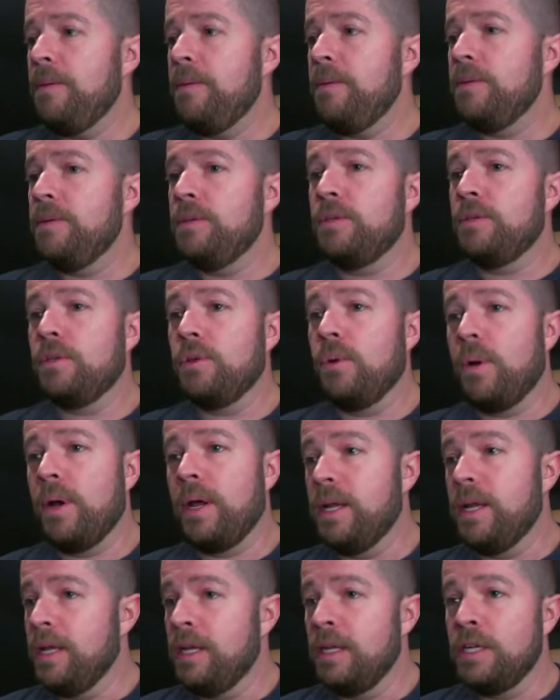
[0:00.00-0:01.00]
So
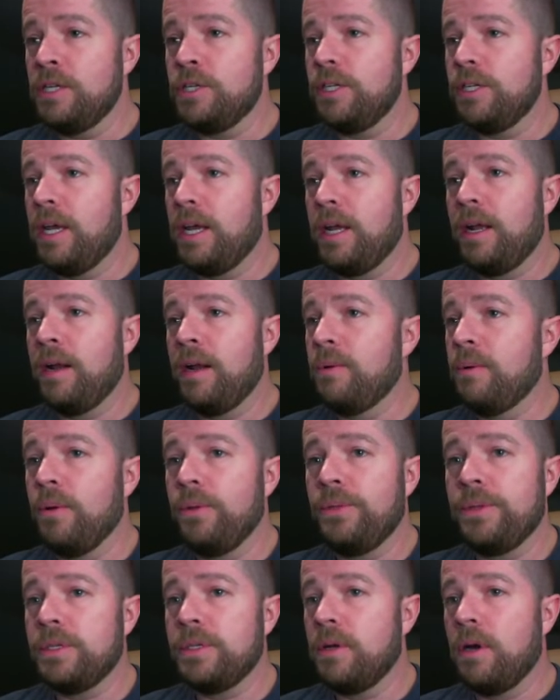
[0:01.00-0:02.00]
initially I kind of wrote
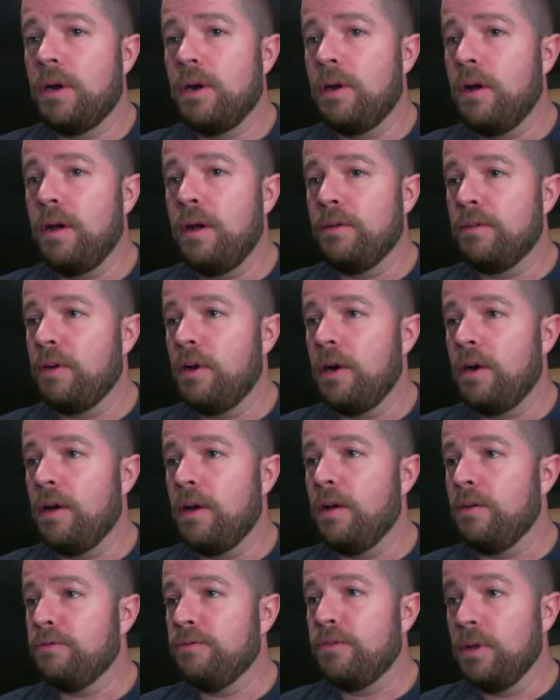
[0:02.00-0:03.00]
this card
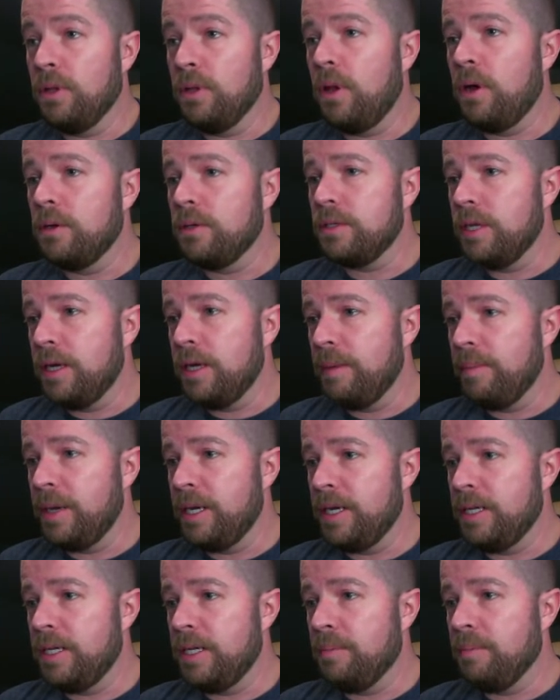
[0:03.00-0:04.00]
off for a long time. I
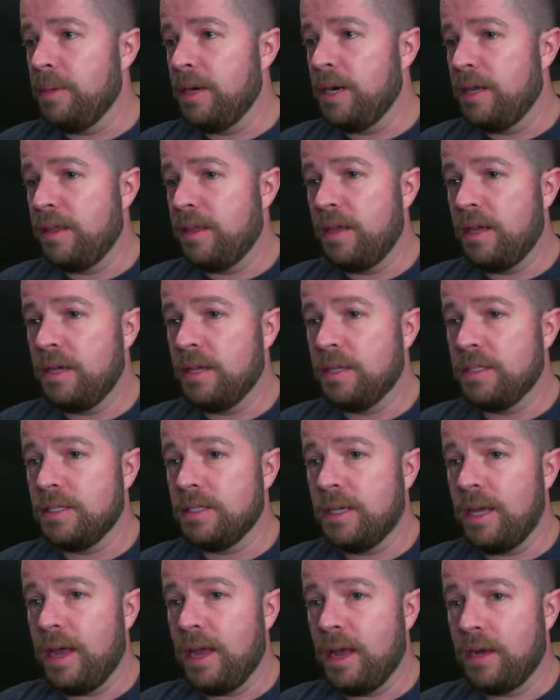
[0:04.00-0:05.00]
did, but I think it's
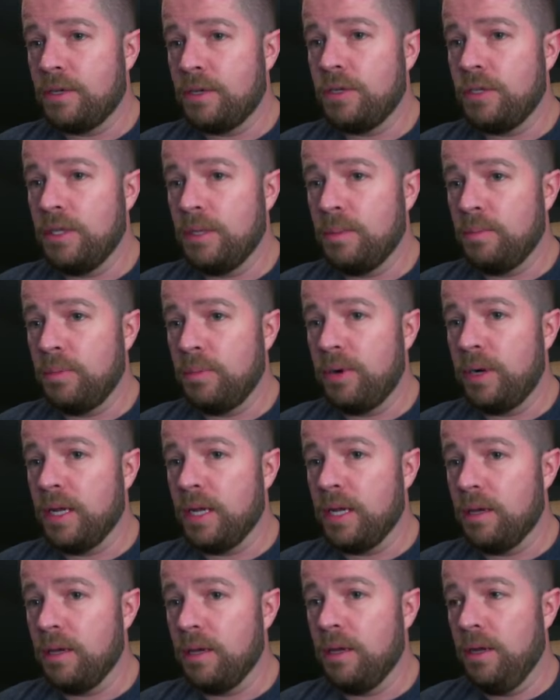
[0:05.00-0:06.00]
actually pretty
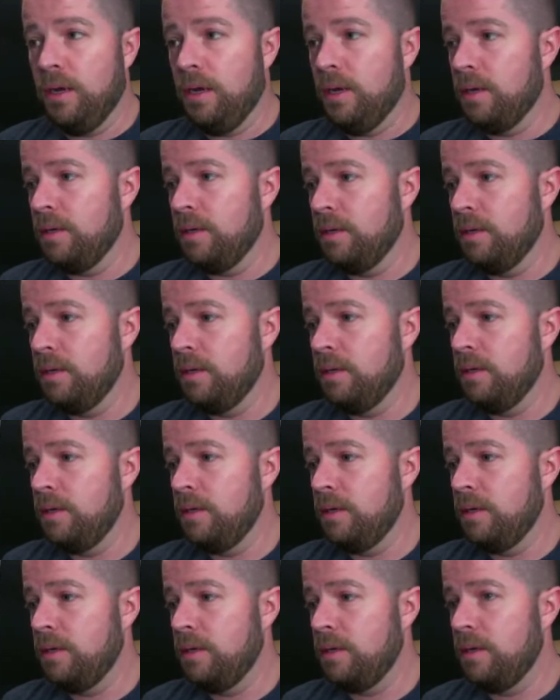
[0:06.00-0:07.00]
good.
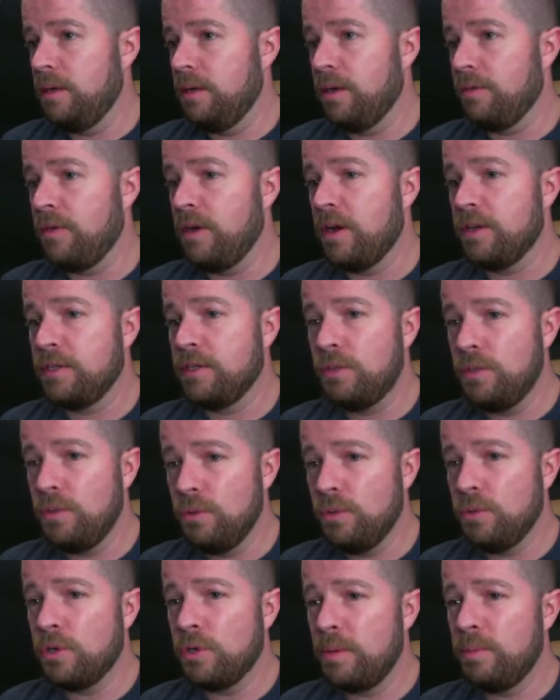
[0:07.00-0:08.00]
I've got 2
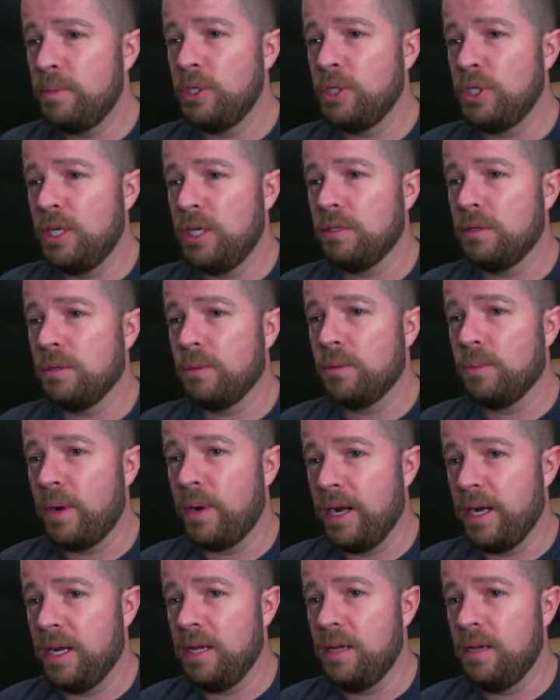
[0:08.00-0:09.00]
Trebuchets
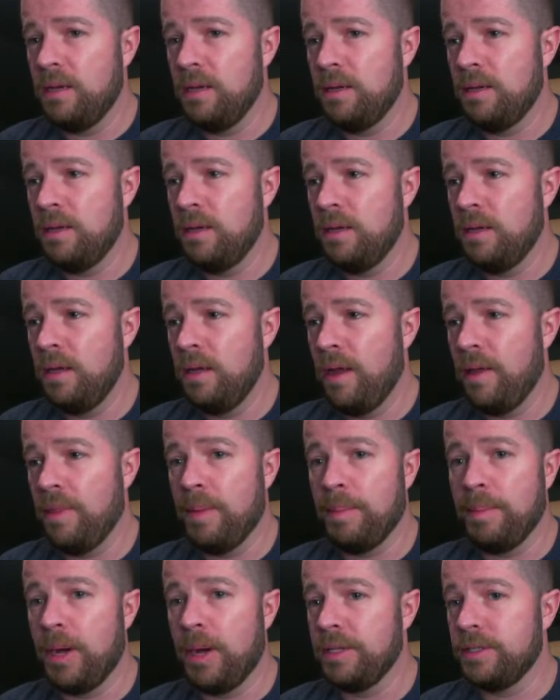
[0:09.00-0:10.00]
already, and the
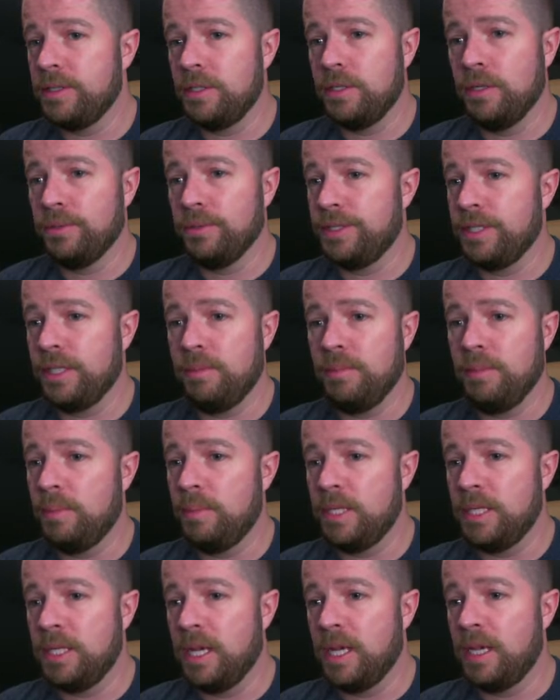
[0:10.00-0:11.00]
bots don't seem to be
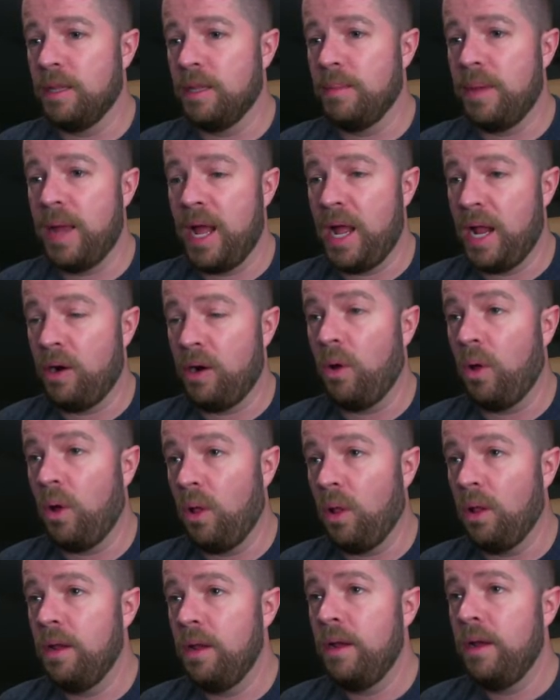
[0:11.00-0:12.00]
taking them at all.
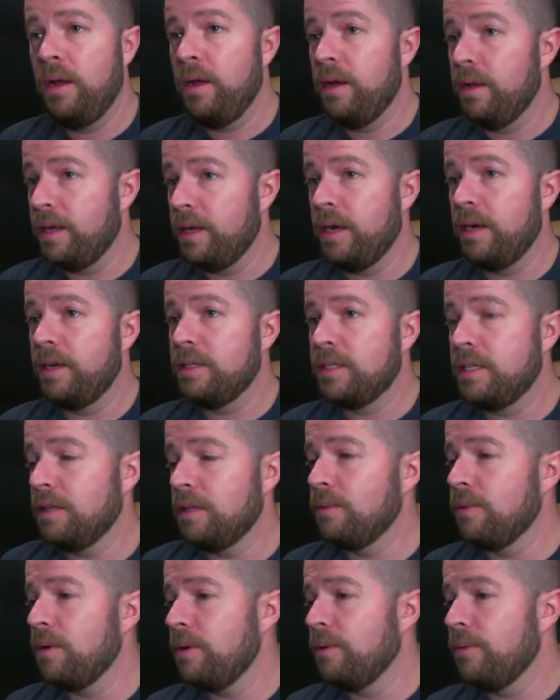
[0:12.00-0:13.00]
I'm going to take the
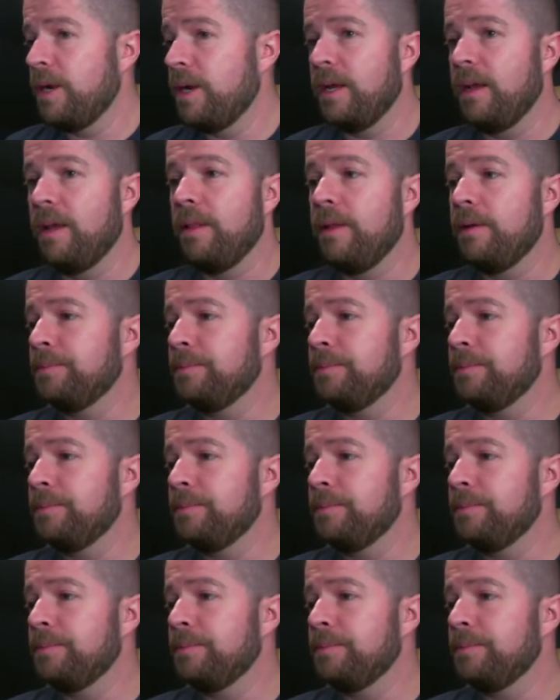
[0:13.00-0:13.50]
Run Away Together.